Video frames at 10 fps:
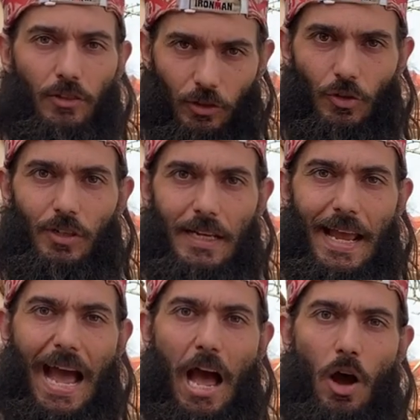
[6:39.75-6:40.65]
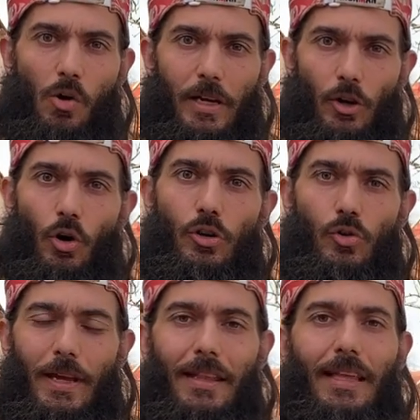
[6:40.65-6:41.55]
So you see how in order
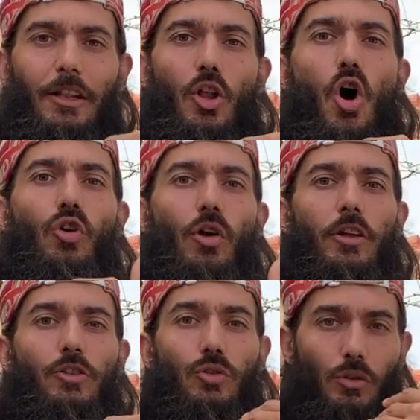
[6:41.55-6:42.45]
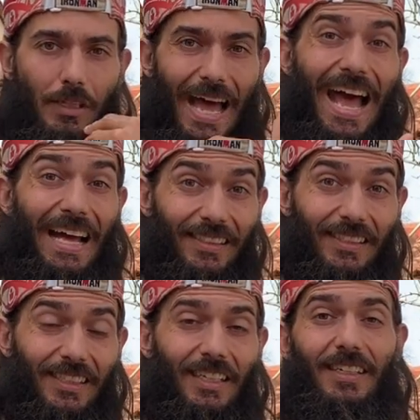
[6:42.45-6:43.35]
to get that long run to
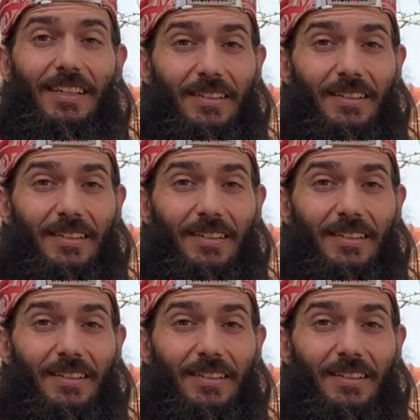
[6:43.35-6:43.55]
last